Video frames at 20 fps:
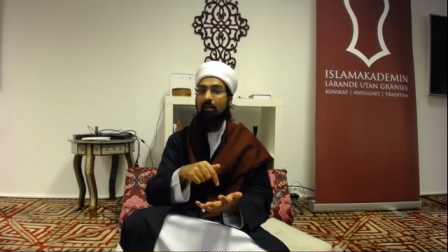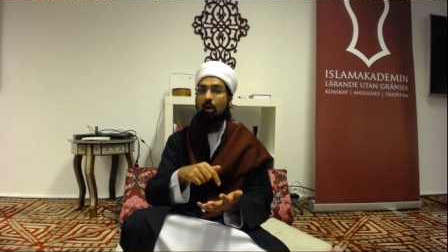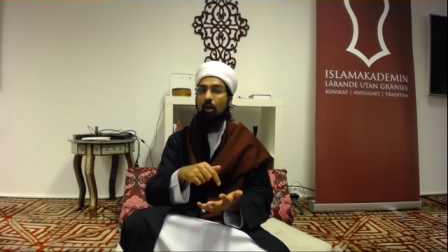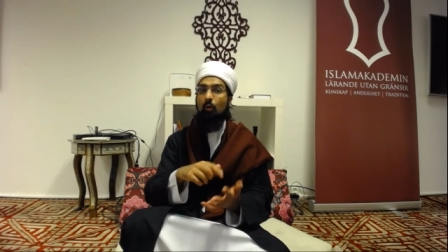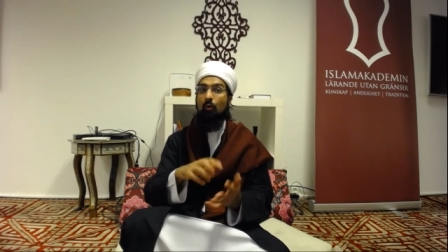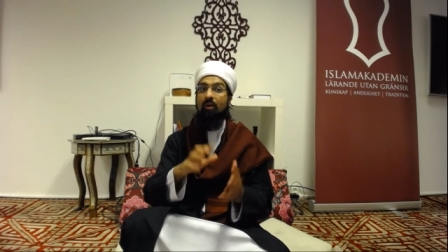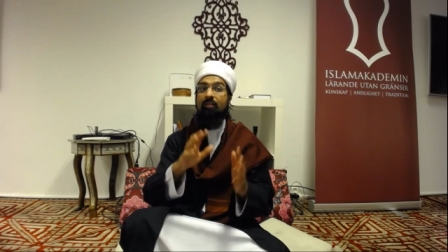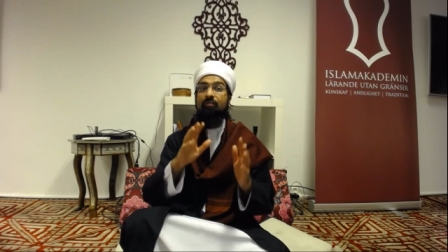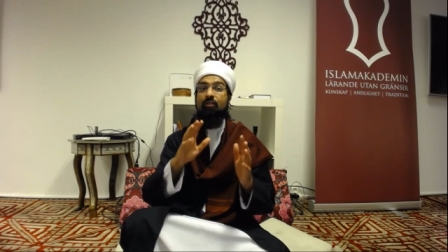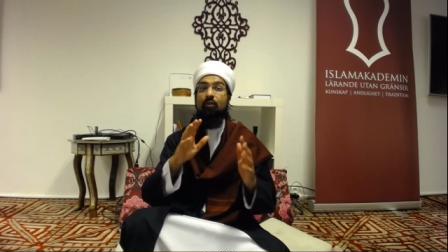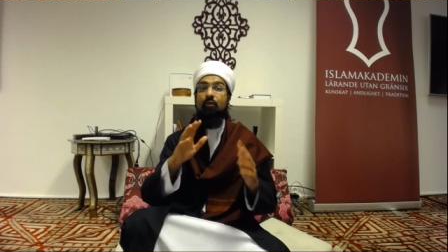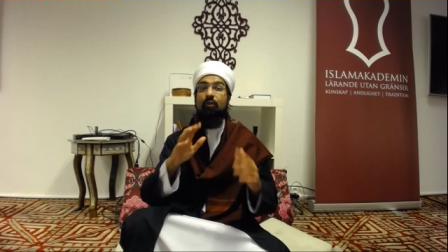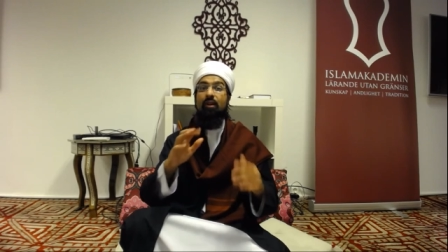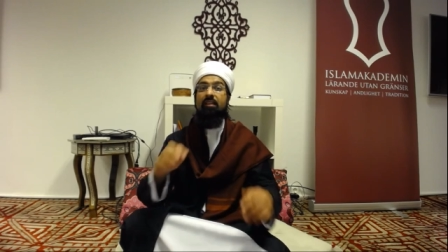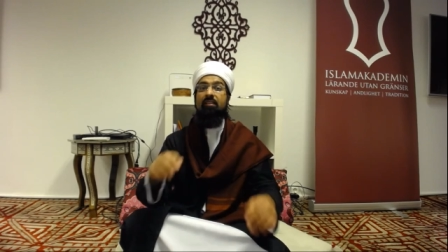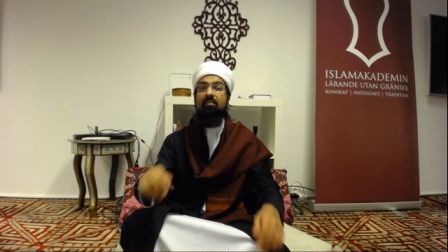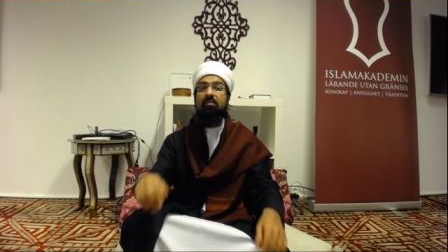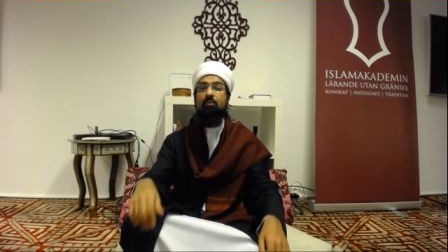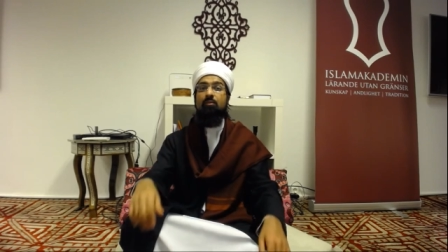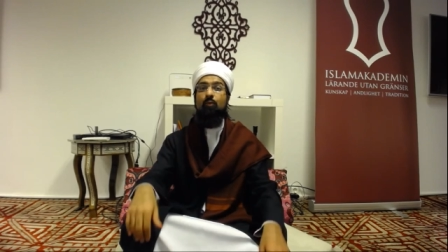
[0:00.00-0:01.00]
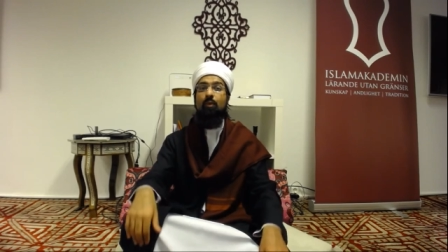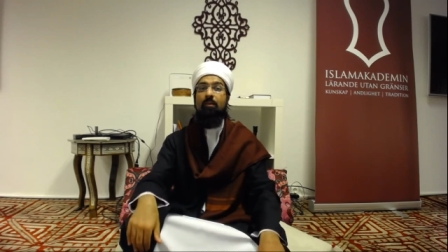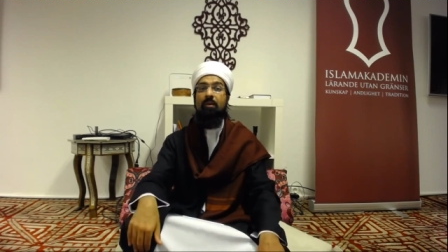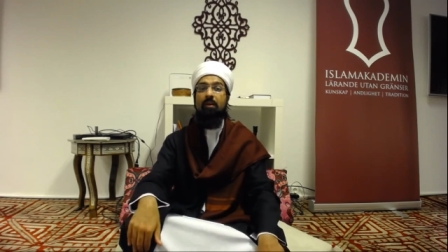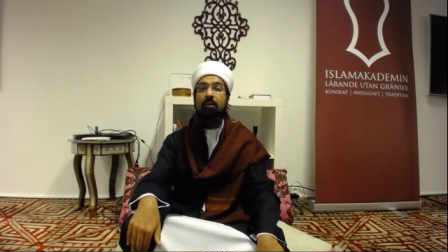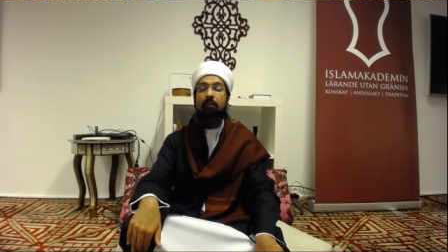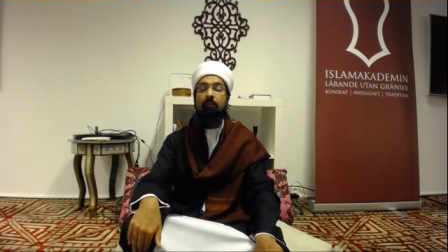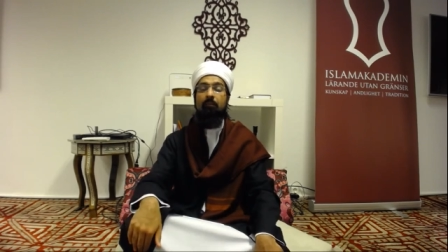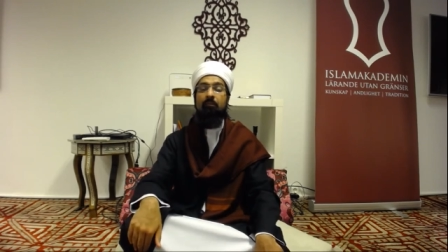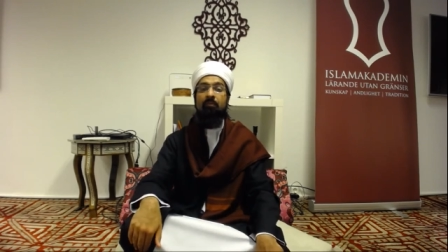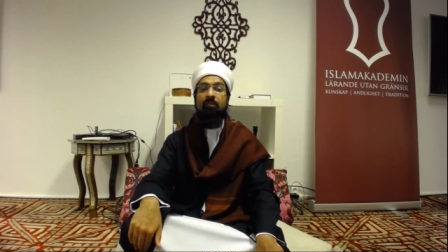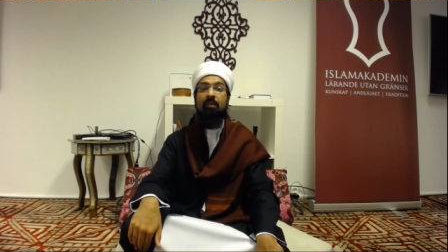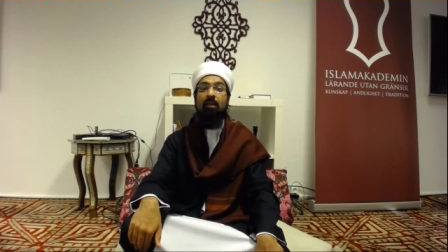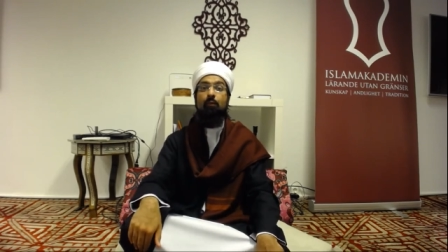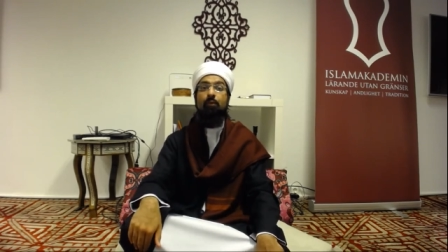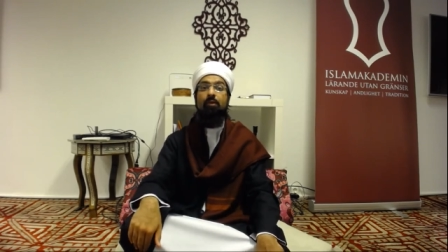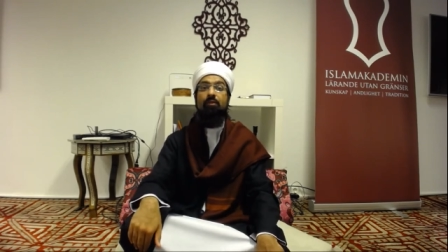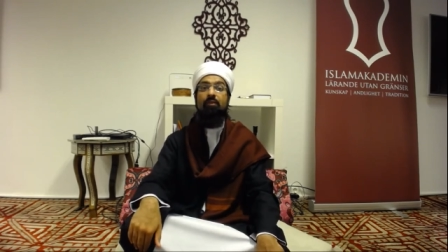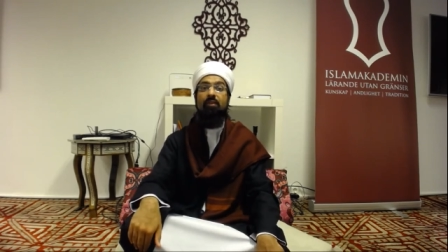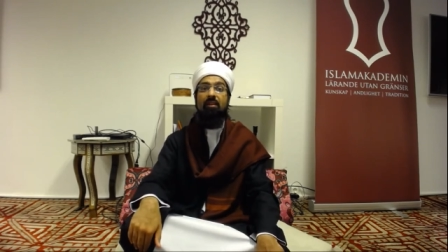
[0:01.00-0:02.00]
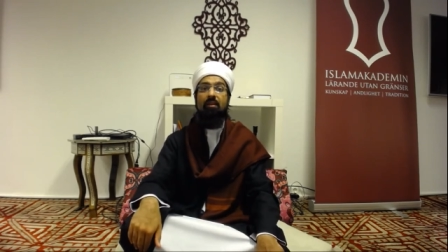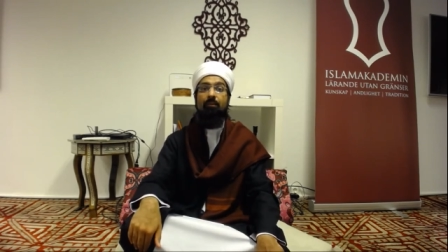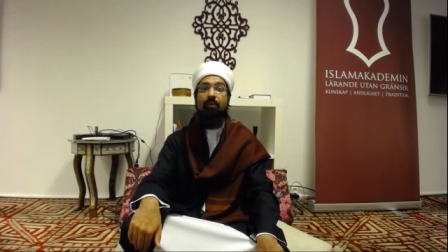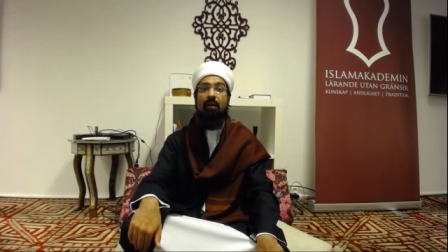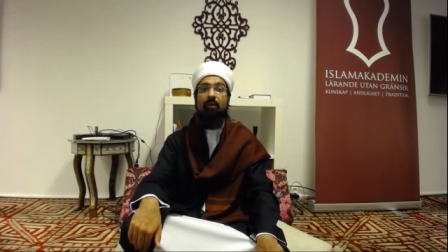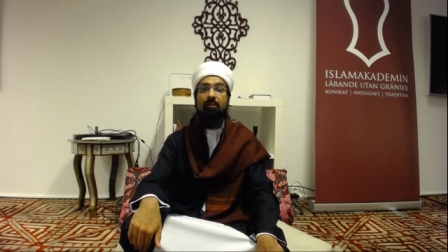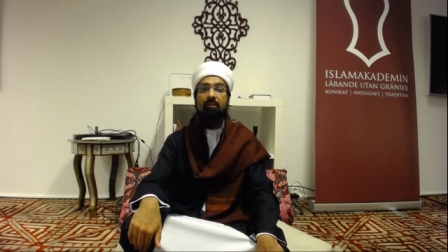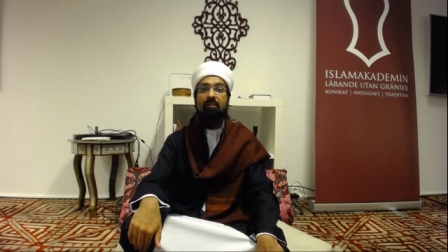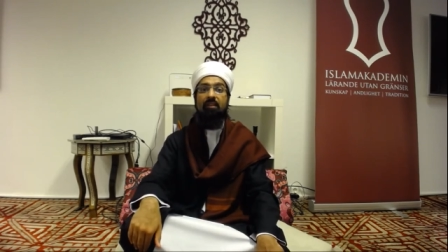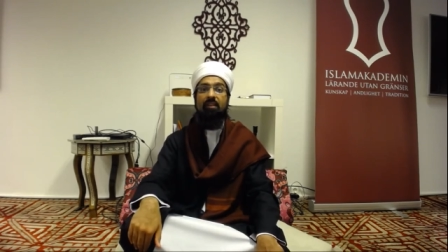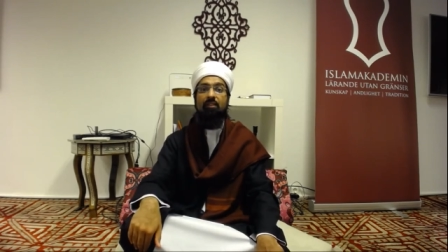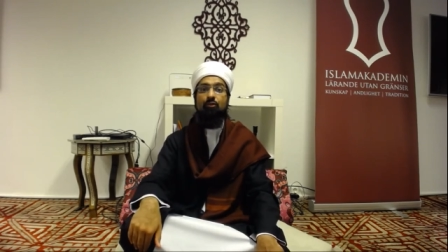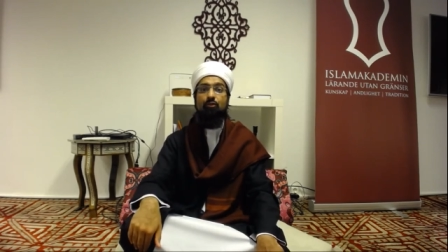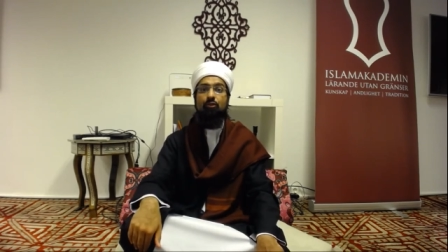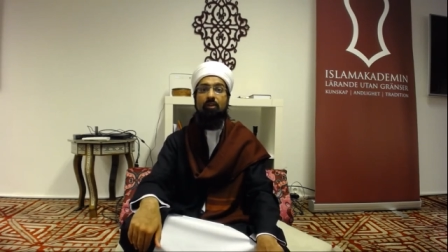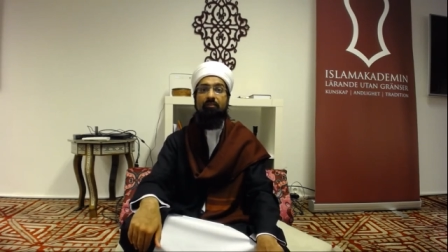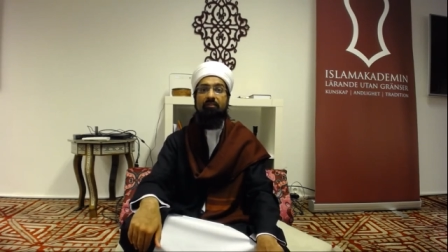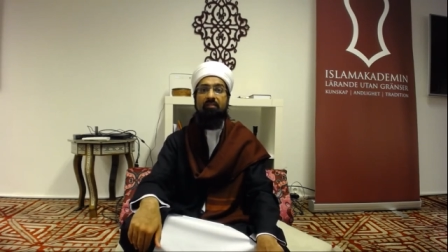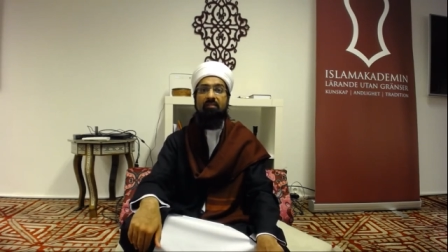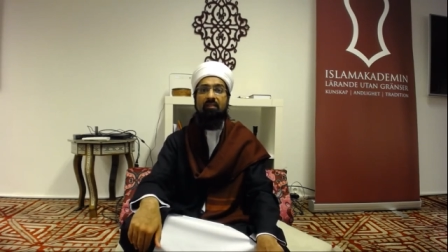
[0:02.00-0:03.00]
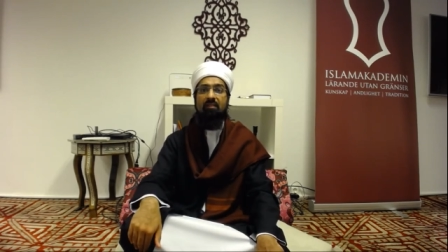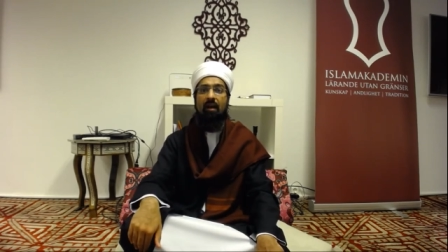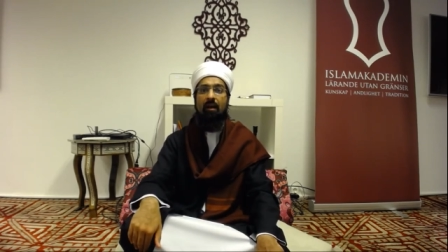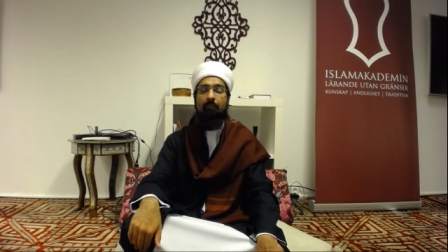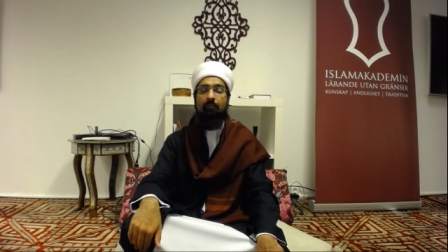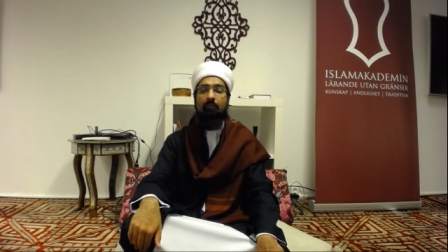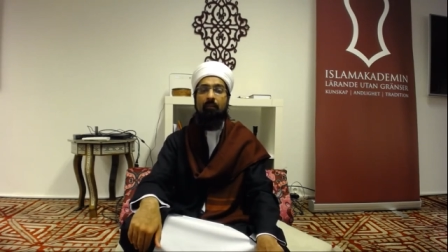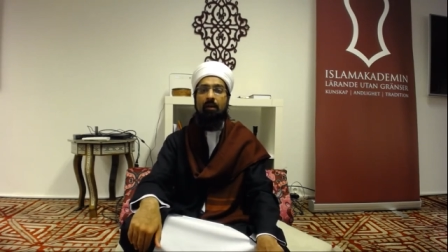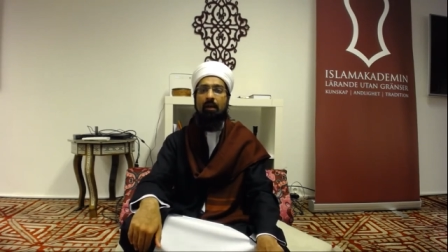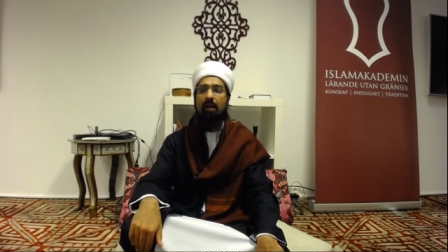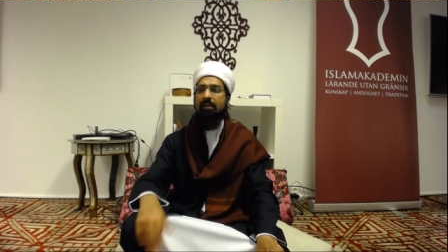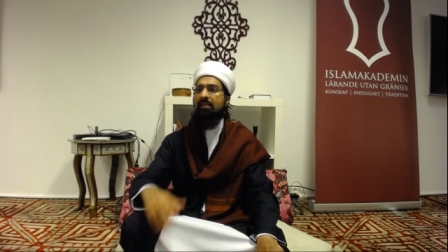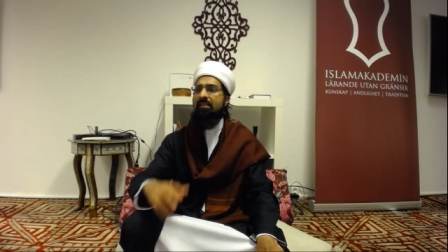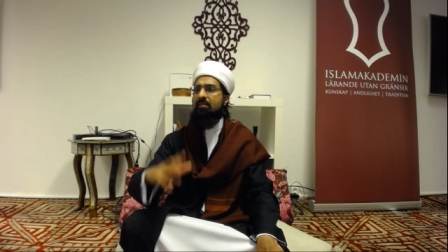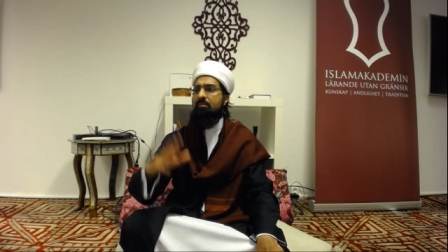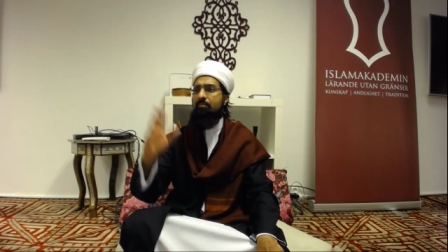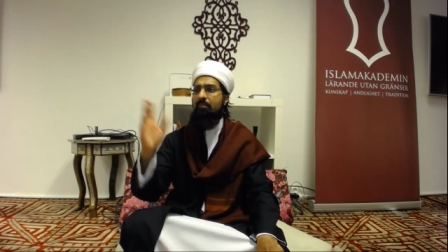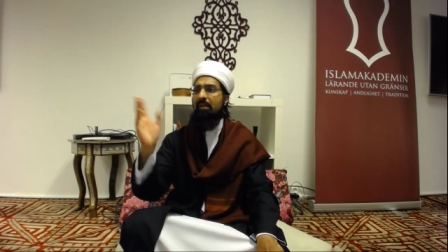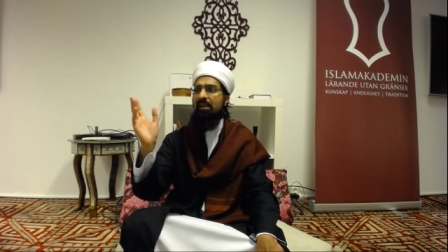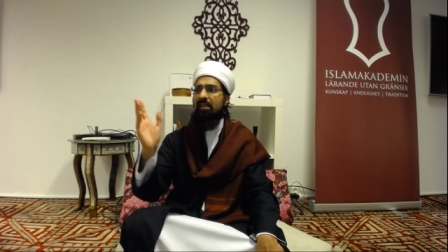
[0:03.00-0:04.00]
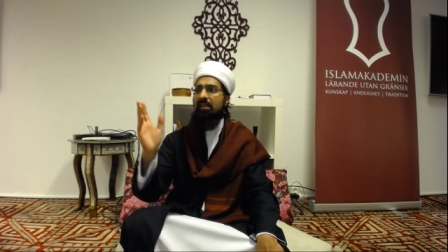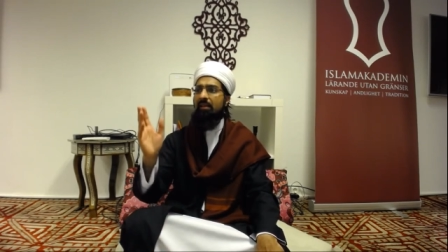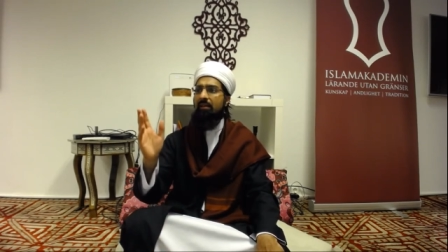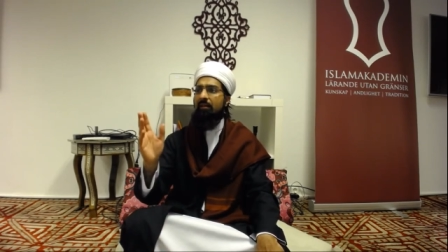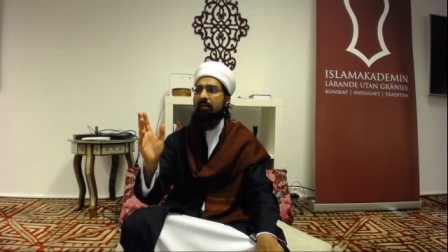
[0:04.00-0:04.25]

One of the greatest women that we read about in the history of Islam, and there's many.